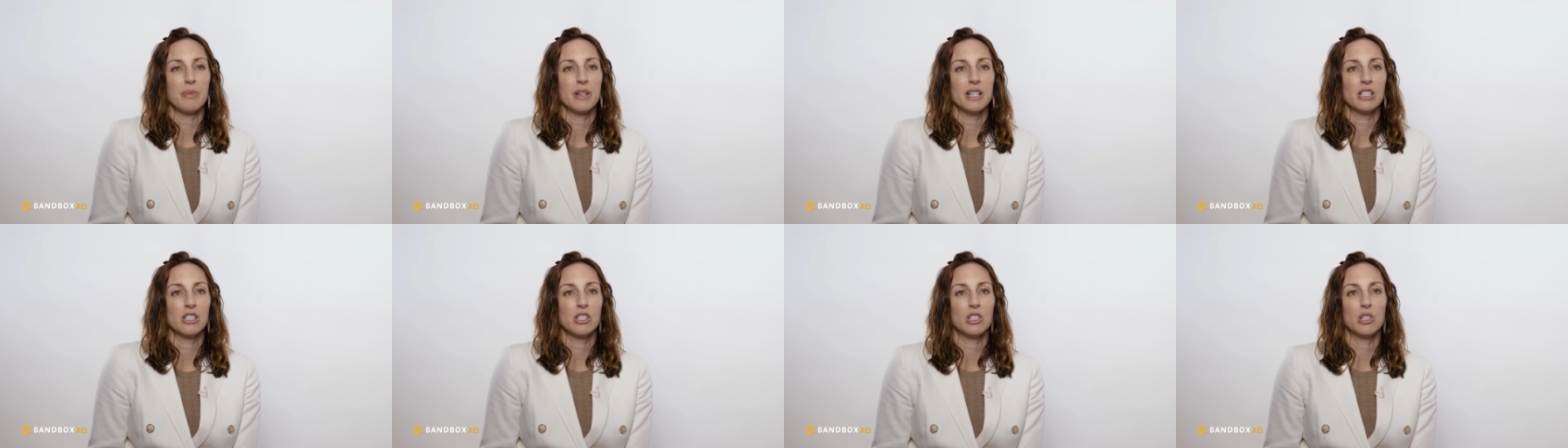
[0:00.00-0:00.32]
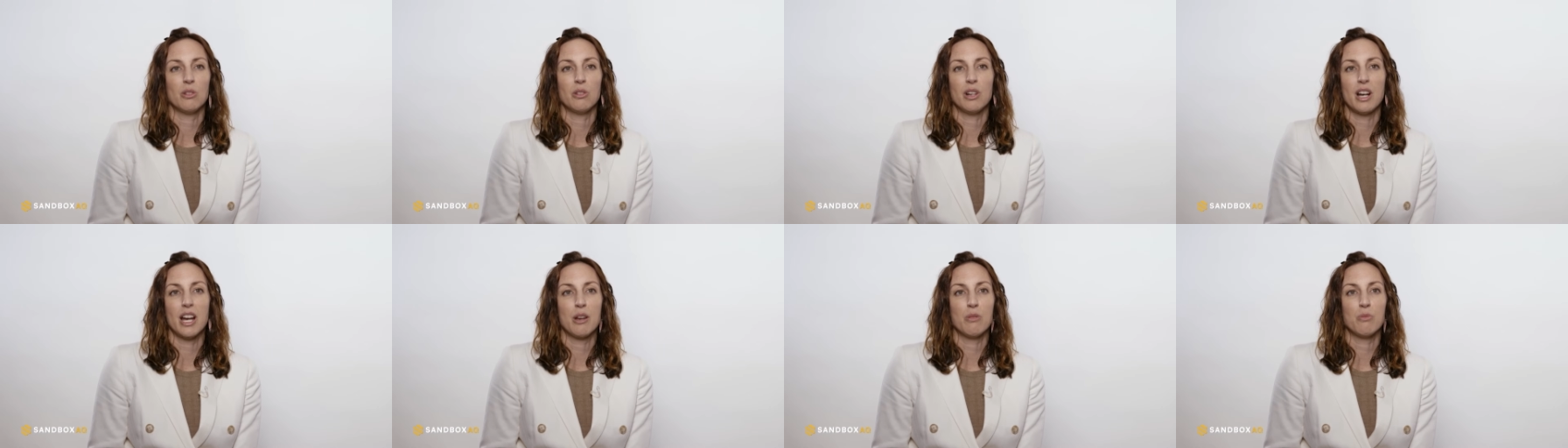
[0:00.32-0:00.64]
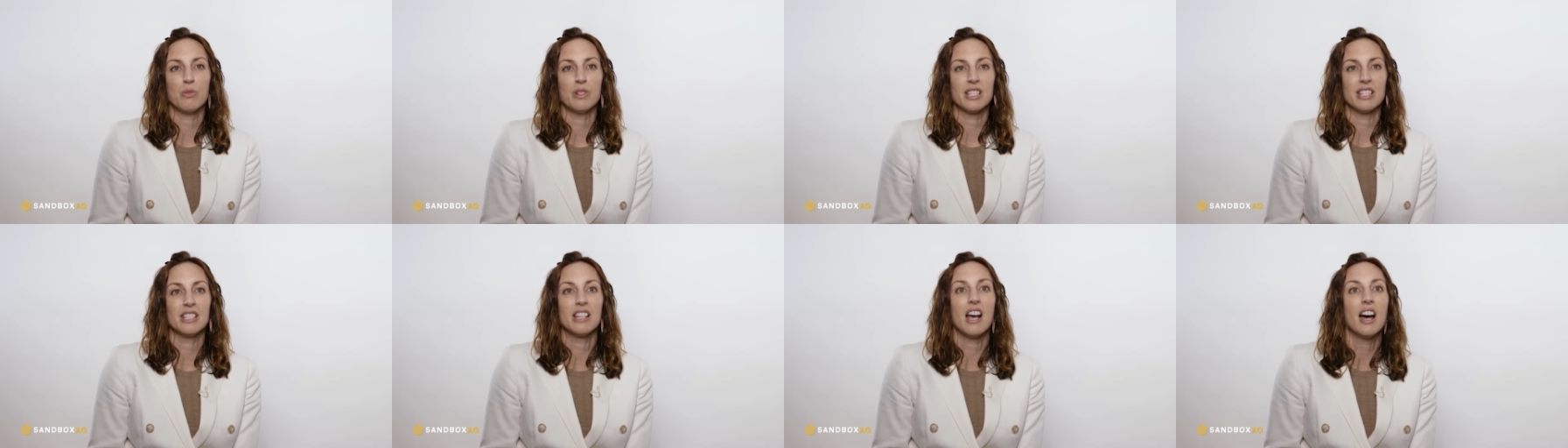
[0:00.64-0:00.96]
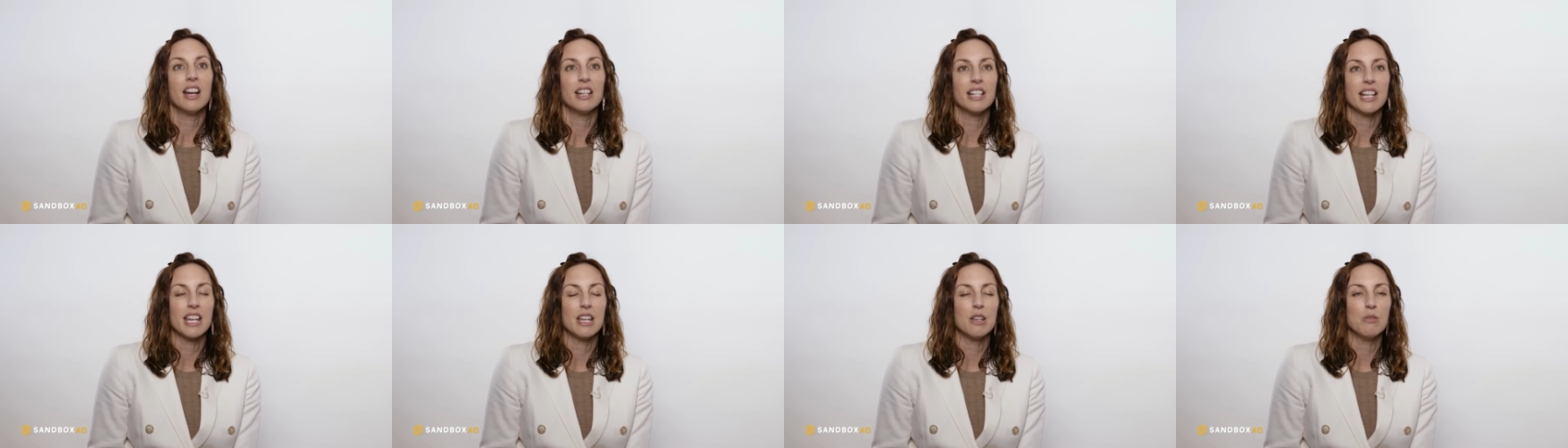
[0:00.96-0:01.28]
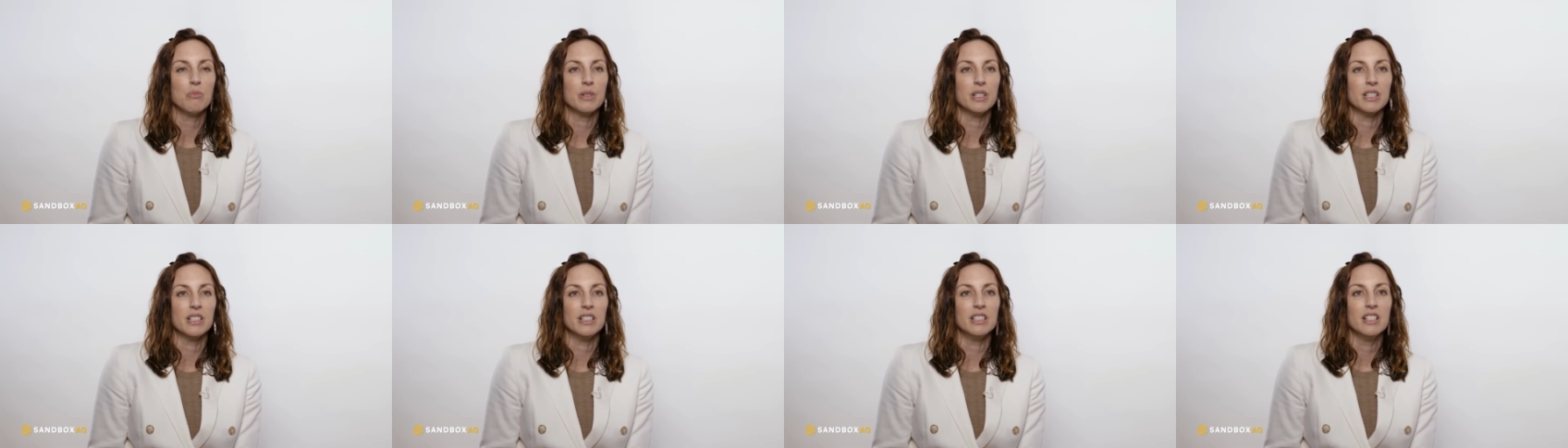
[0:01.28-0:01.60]
and so I was not
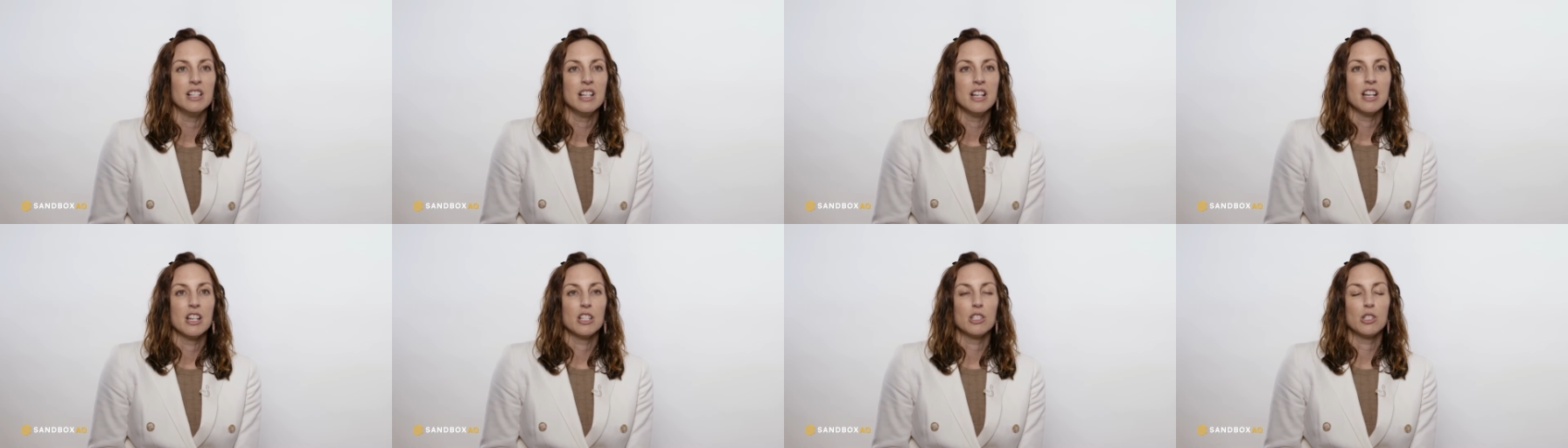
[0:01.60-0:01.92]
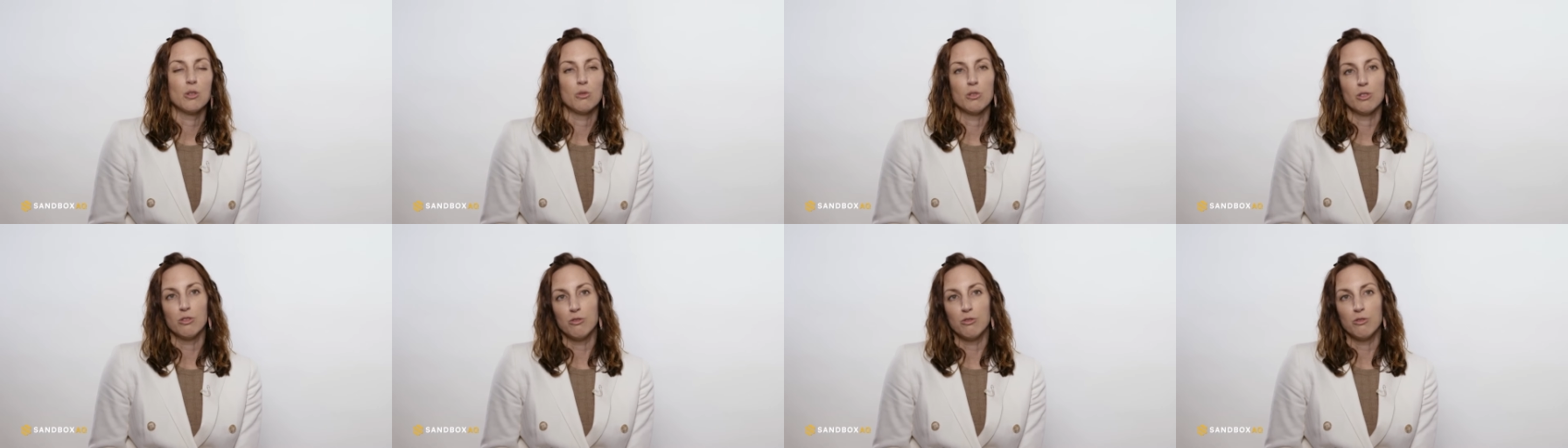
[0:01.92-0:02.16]
able to